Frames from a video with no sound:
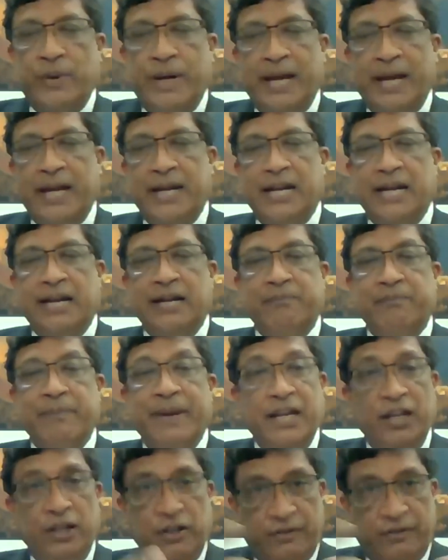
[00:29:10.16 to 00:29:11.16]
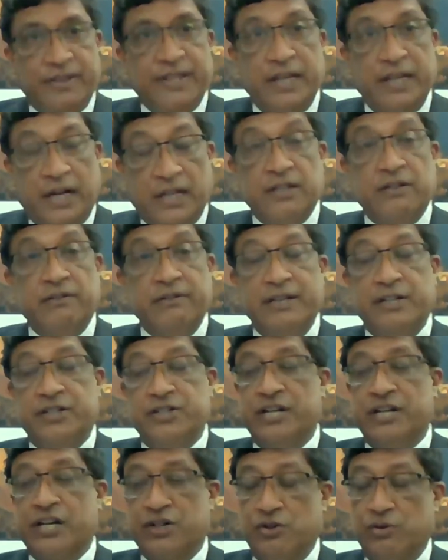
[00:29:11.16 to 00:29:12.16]
UN and many of the other
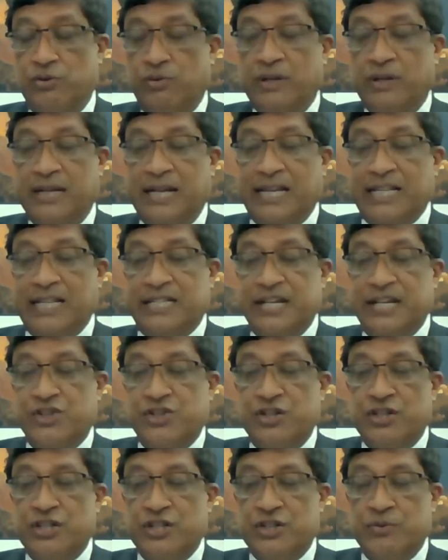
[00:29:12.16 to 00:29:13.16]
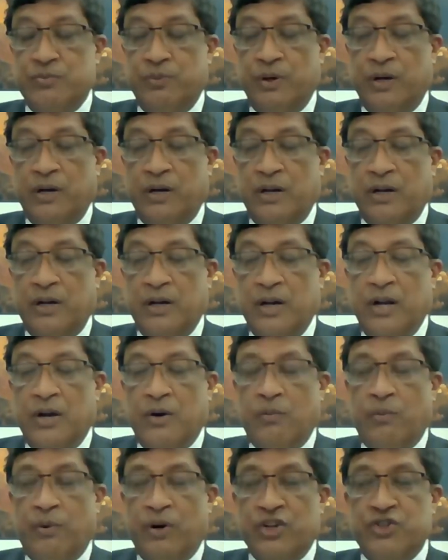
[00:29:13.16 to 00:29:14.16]
international organizations were,
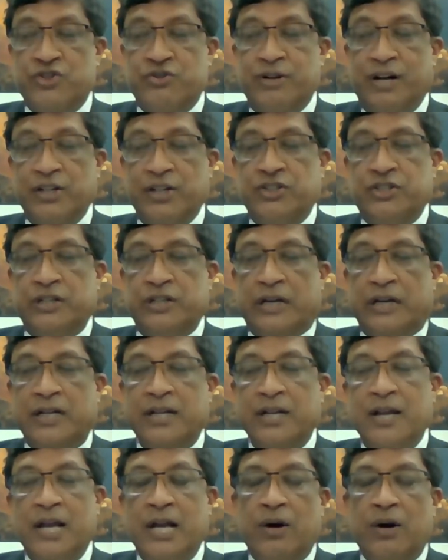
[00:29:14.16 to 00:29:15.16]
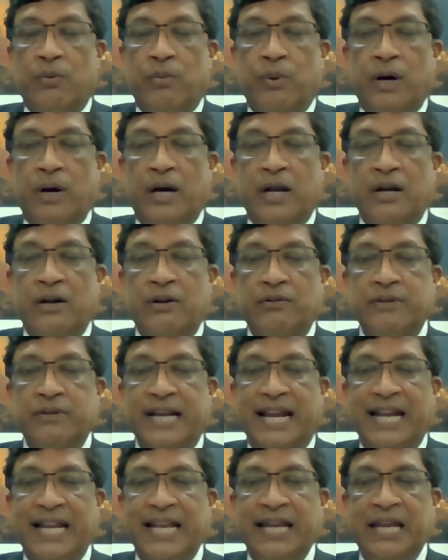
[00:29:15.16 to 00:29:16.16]
were structured were
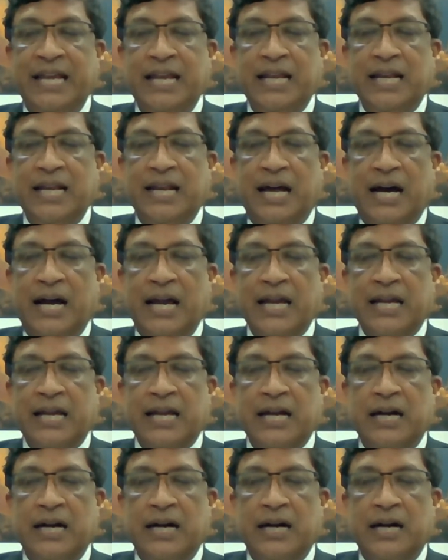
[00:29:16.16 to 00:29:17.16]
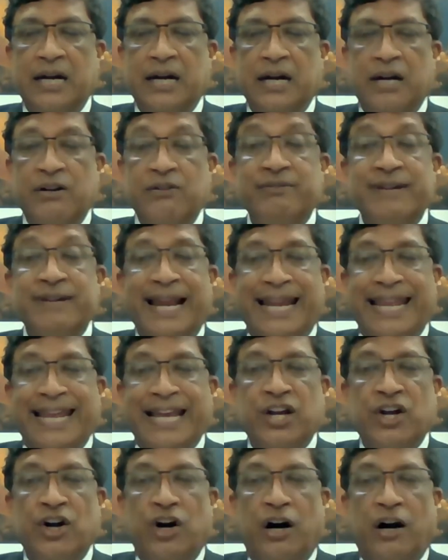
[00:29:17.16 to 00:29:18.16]
really like uh, a
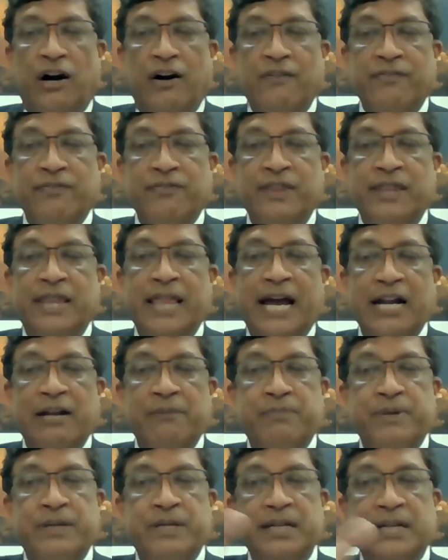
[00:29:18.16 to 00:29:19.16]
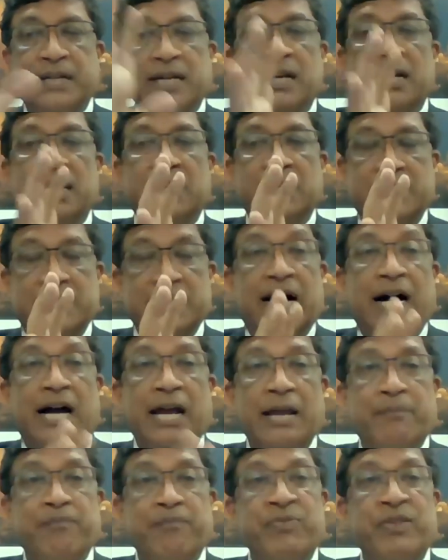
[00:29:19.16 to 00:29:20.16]
relic of that particular
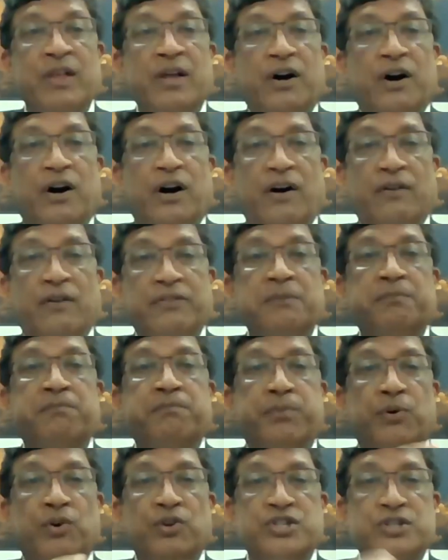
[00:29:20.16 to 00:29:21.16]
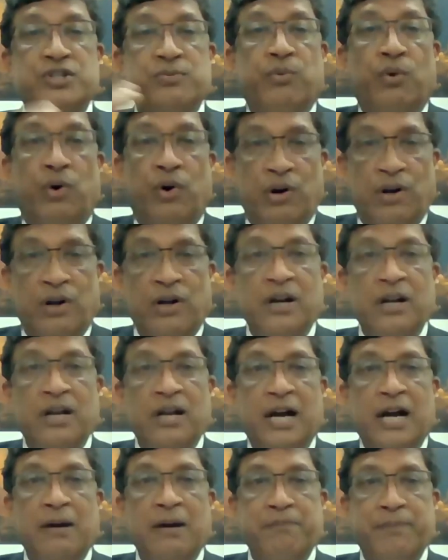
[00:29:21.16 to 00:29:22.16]
time of the post-war
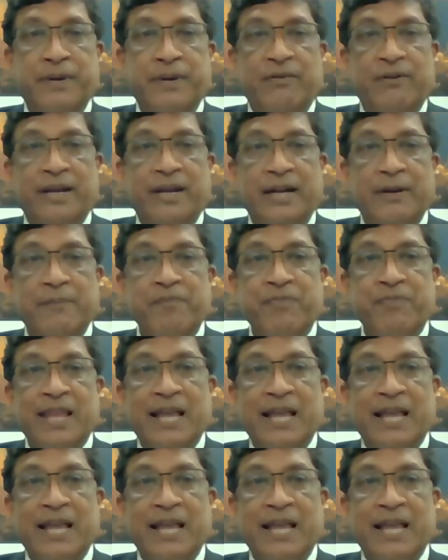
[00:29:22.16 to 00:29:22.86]
uh, period.